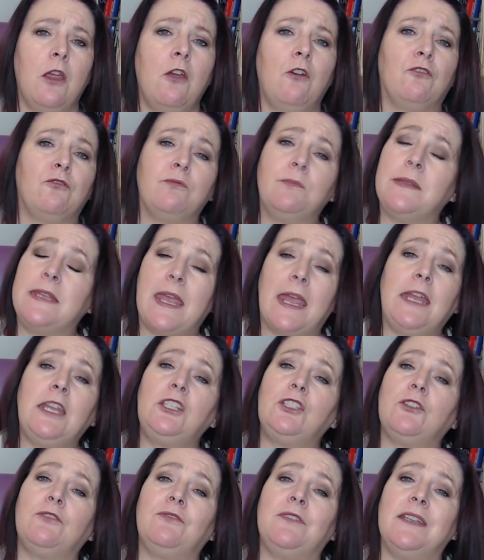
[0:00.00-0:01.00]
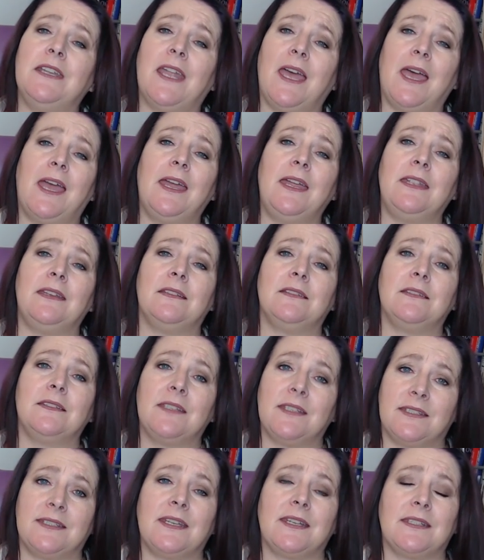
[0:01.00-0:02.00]
From the age of 9
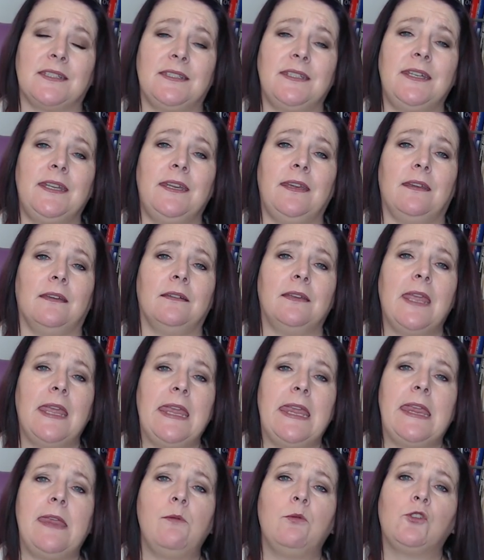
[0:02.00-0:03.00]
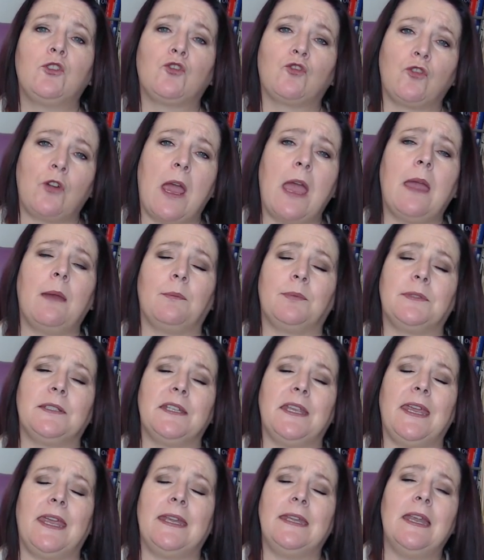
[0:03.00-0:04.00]
to 16, he was
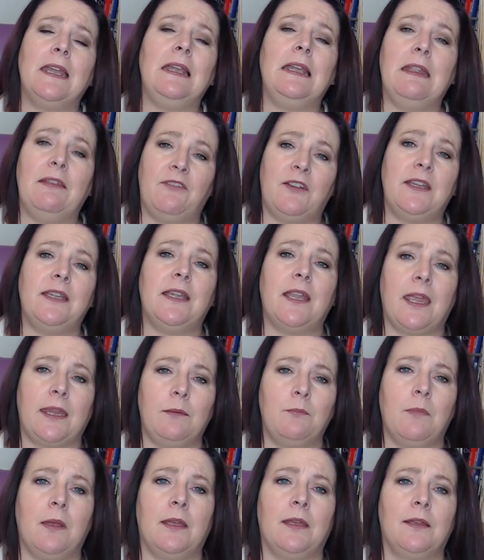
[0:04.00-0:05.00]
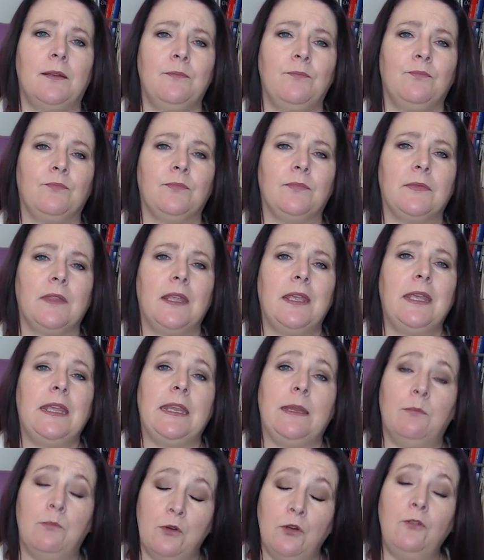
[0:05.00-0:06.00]
trapped in a living nightmare.
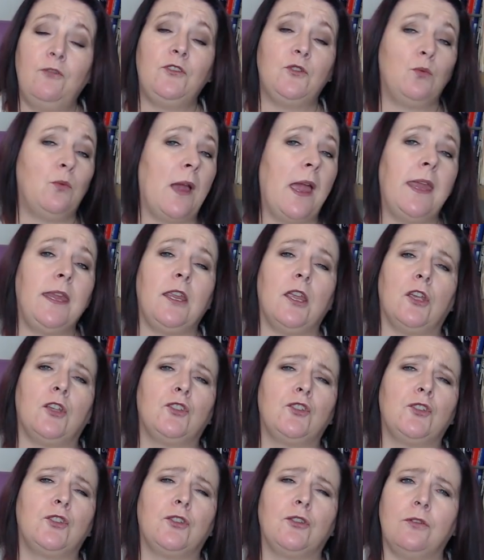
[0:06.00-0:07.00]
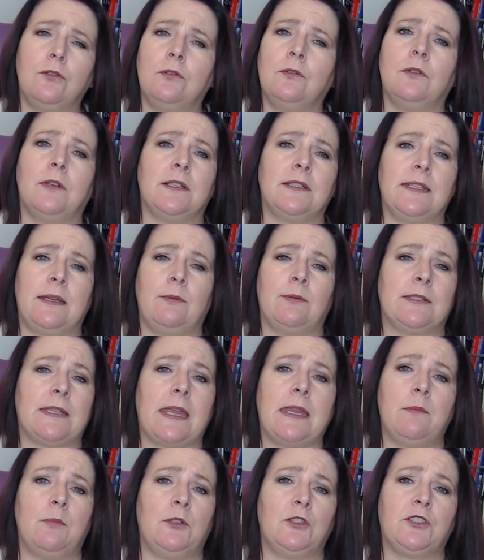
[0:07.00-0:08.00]
He moved away as soon as he was
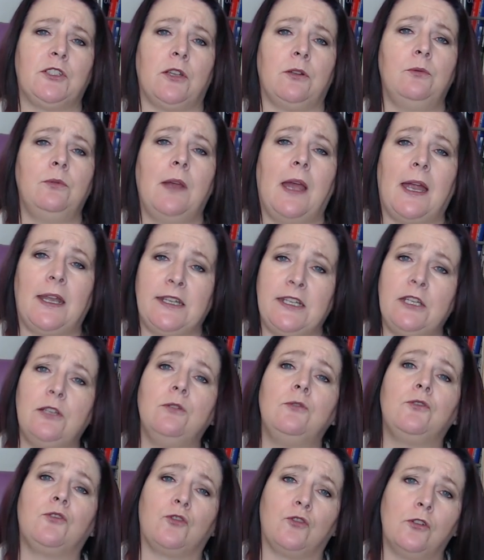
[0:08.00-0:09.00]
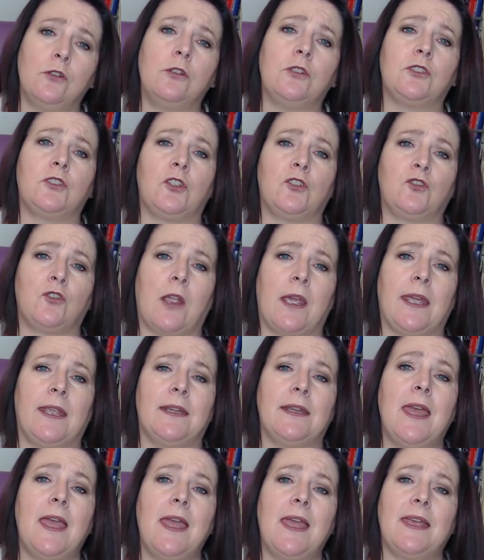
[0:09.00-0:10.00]
able to, and he used drugs to try
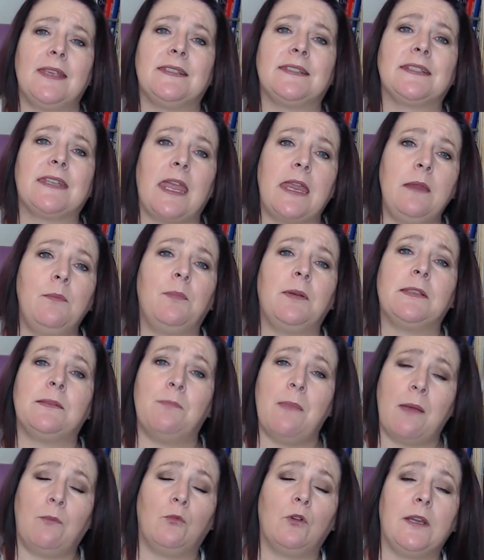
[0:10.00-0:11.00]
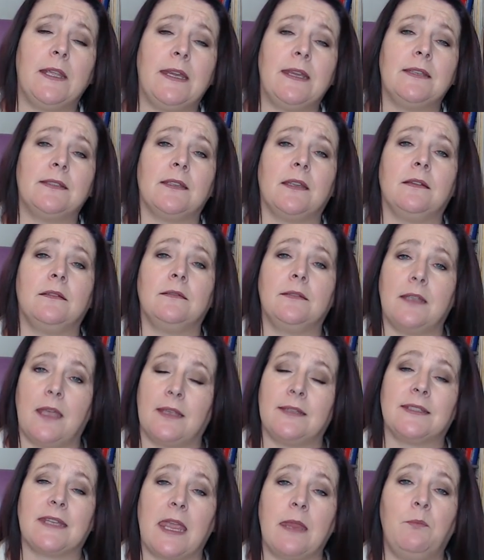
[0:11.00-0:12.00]
and escape his memories and
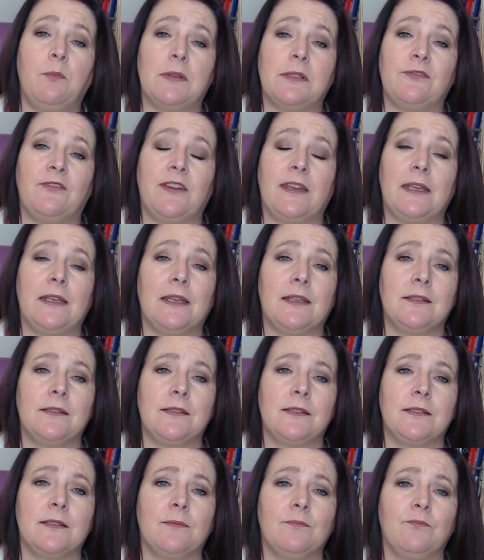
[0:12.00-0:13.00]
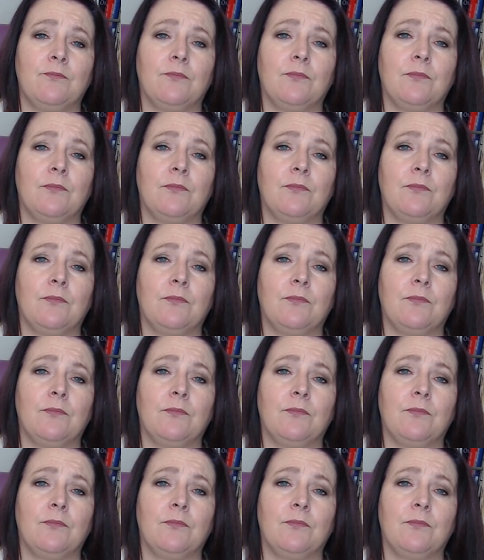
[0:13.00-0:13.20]
escape his feelings.